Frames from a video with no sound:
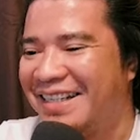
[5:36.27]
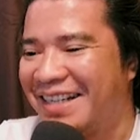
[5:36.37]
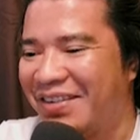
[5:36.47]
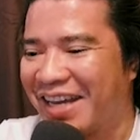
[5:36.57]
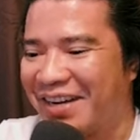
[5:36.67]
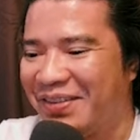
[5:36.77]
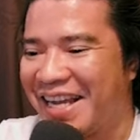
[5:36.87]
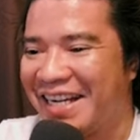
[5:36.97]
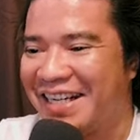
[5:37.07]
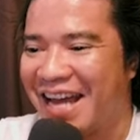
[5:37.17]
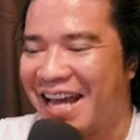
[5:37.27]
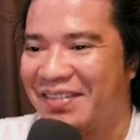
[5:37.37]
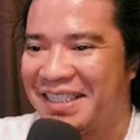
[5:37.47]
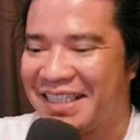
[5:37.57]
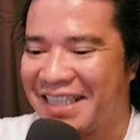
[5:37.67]
okay we can obtain here
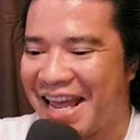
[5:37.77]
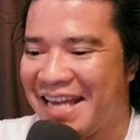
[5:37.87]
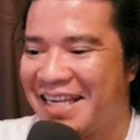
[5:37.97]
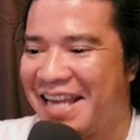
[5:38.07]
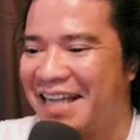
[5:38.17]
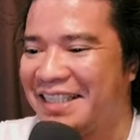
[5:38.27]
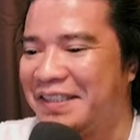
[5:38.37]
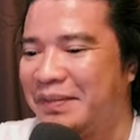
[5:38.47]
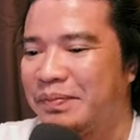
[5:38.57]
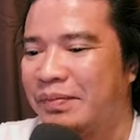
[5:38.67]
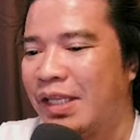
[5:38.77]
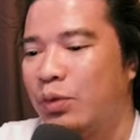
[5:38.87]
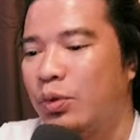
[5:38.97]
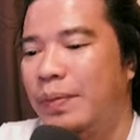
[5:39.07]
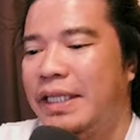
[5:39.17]
diamonds and next that
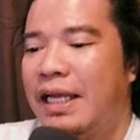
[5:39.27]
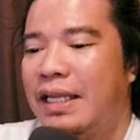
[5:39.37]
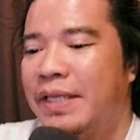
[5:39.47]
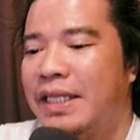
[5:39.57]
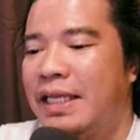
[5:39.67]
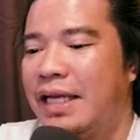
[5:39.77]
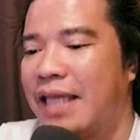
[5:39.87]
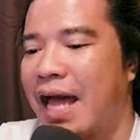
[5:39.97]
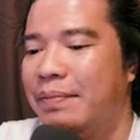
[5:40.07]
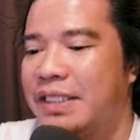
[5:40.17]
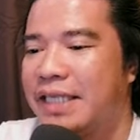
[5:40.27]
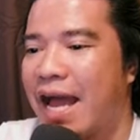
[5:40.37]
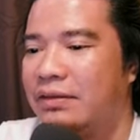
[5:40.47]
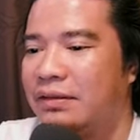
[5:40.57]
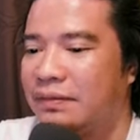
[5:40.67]
would be the limited uh, time
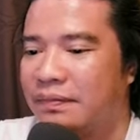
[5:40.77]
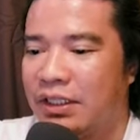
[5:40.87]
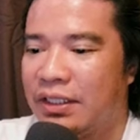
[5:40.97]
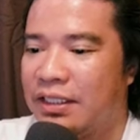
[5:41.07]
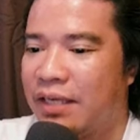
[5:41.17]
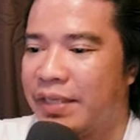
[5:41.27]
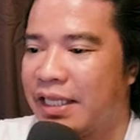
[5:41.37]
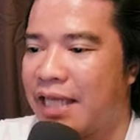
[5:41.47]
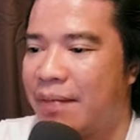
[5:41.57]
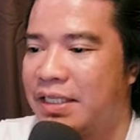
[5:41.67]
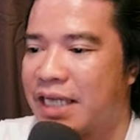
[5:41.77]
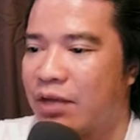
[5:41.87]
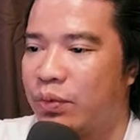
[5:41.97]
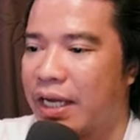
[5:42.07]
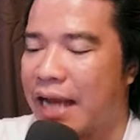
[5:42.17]
discount on this limited time
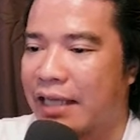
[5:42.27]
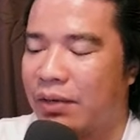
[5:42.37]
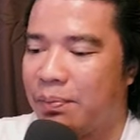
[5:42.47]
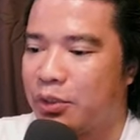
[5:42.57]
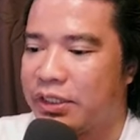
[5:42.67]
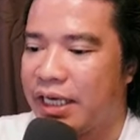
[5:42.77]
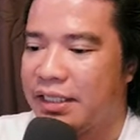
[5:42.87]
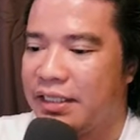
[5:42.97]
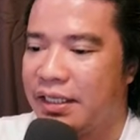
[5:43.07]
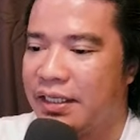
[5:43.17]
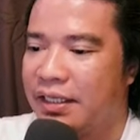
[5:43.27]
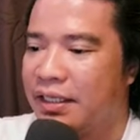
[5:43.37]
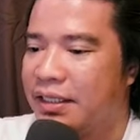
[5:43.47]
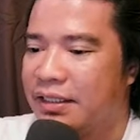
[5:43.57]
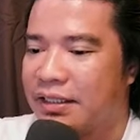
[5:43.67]
discount we can actually purchase here
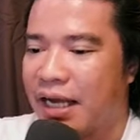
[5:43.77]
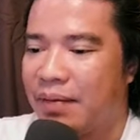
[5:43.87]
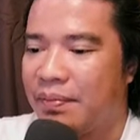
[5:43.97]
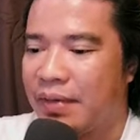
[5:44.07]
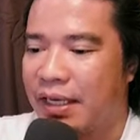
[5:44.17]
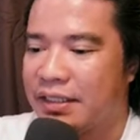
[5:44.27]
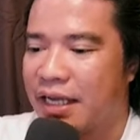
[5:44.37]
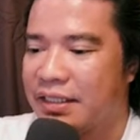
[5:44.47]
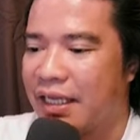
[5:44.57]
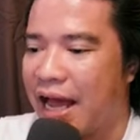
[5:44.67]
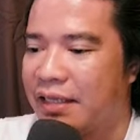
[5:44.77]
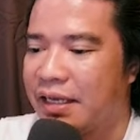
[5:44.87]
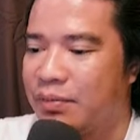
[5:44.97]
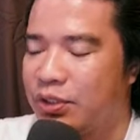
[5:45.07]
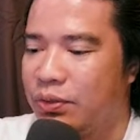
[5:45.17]
some essential
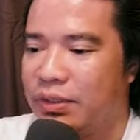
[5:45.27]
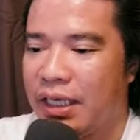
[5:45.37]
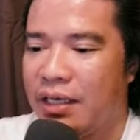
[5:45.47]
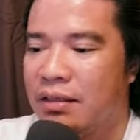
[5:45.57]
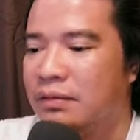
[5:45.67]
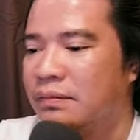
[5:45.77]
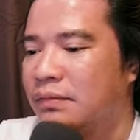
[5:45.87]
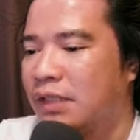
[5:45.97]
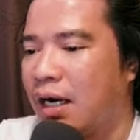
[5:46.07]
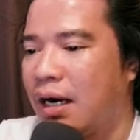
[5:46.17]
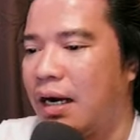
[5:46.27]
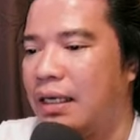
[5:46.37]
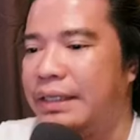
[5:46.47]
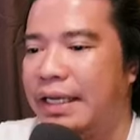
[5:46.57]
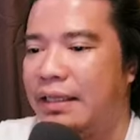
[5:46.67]
items using
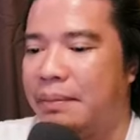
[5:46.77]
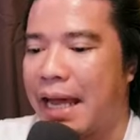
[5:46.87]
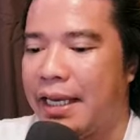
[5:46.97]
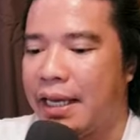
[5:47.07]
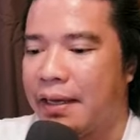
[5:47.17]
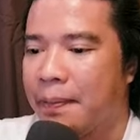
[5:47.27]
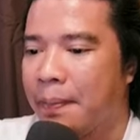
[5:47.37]
uh, real money.